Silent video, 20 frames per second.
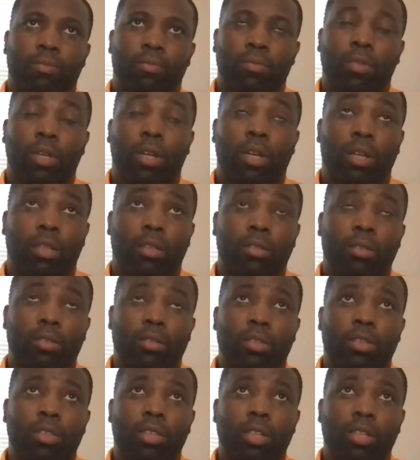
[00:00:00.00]

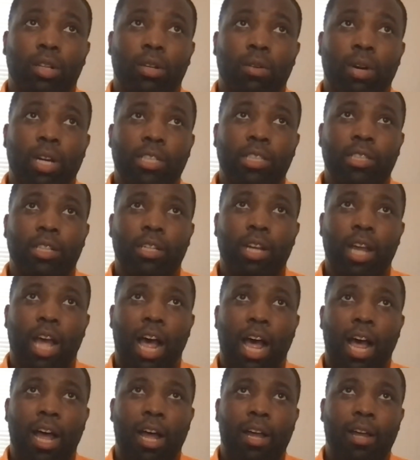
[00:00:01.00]
it's uh, a good question
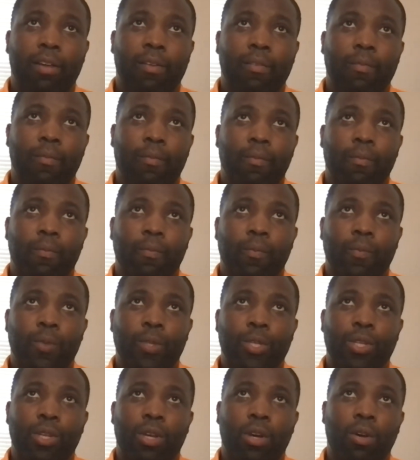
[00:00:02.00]

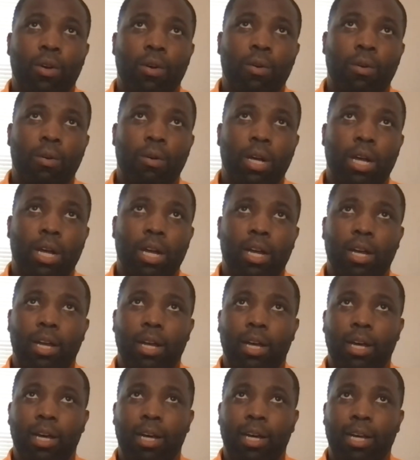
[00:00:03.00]
so
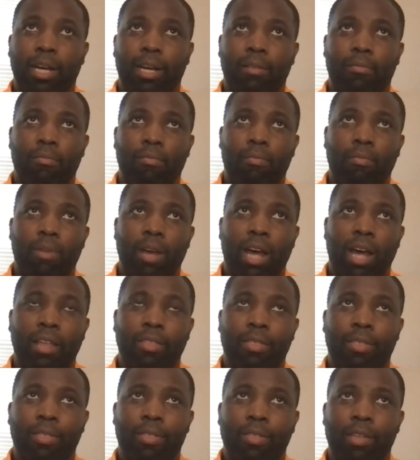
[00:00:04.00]
i
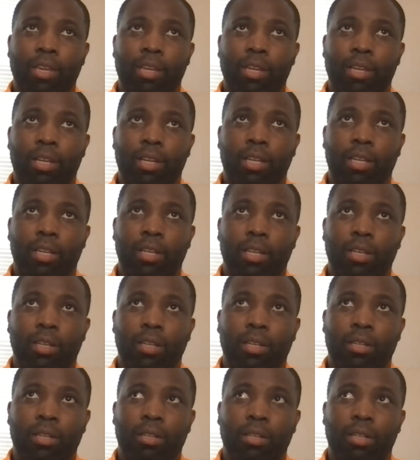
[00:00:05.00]
think
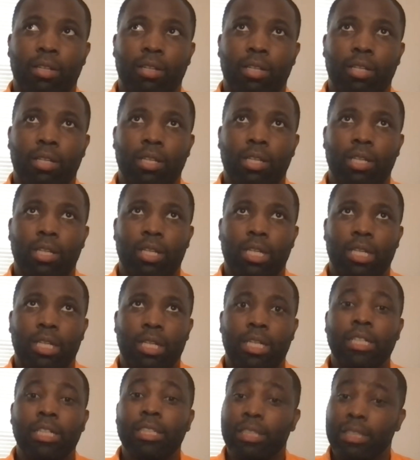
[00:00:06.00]

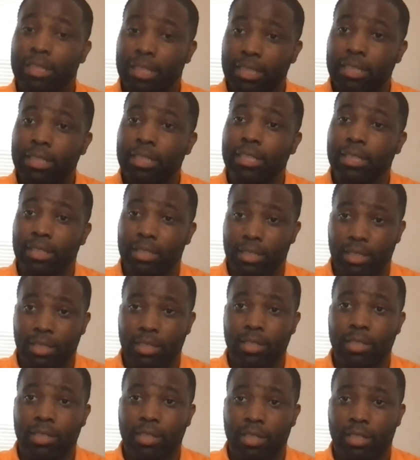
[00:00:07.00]

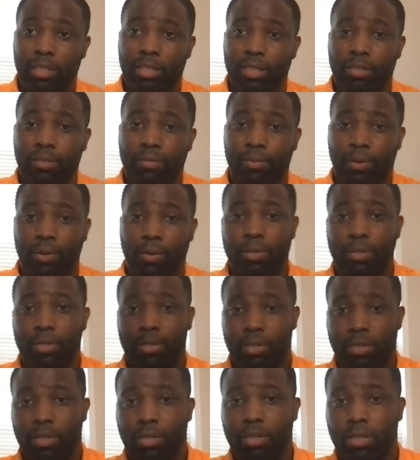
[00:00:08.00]
consistency is
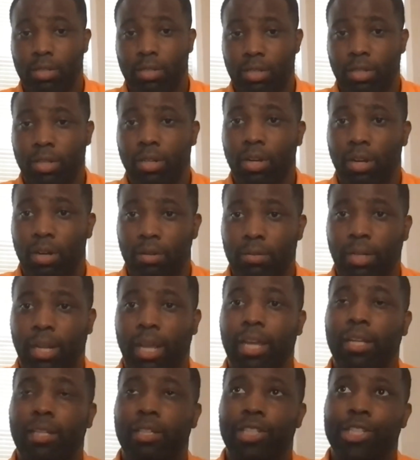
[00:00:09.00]
first you know
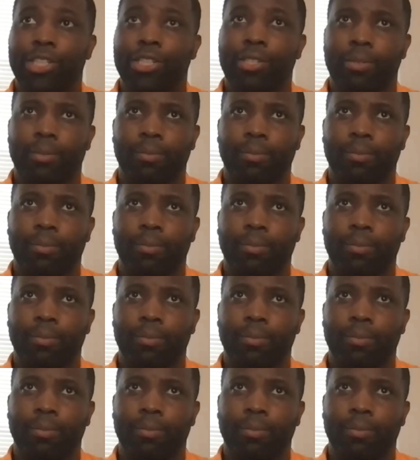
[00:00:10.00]
like just